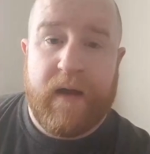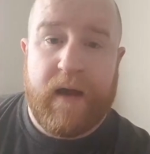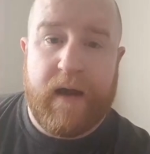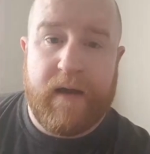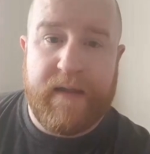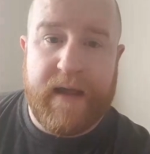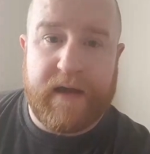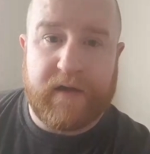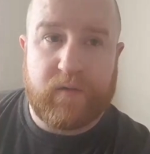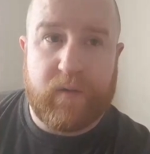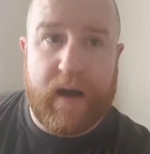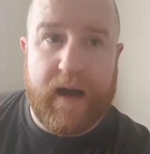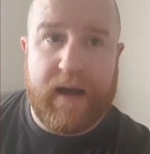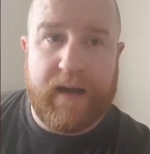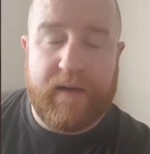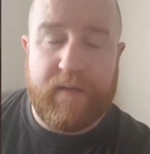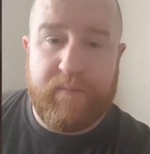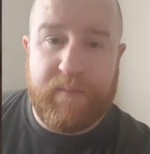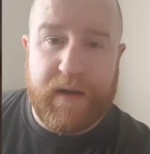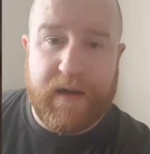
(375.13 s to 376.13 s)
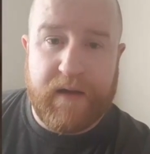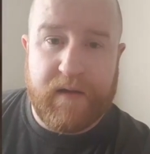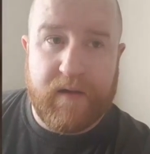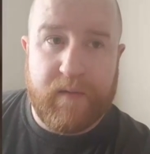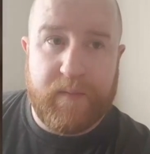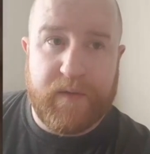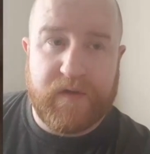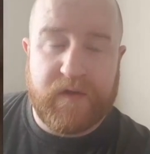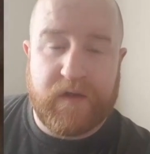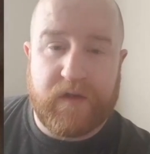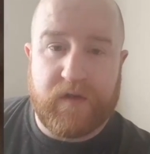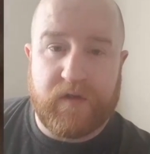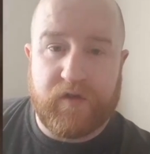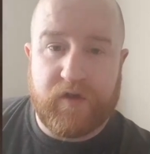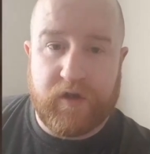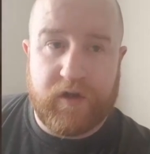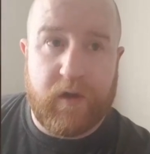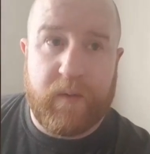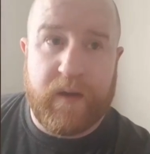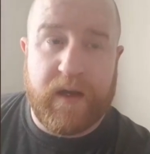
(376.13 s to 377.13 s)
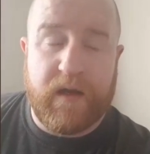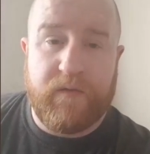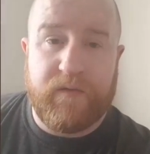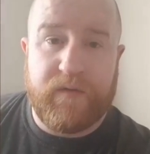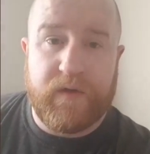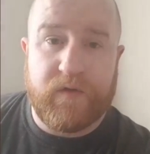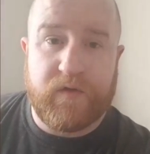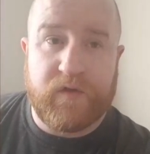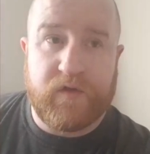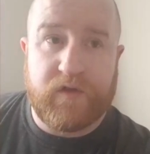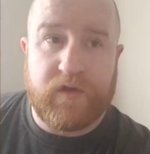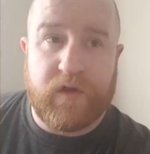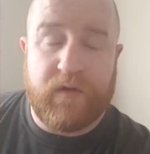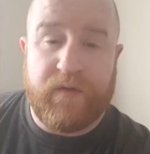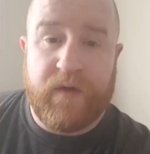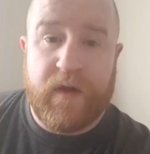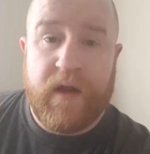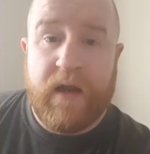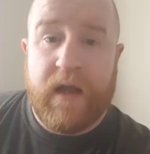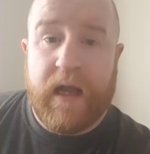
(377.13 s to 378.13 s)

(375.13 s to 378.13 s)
And that's why I've been in the position to do interviews and stuff.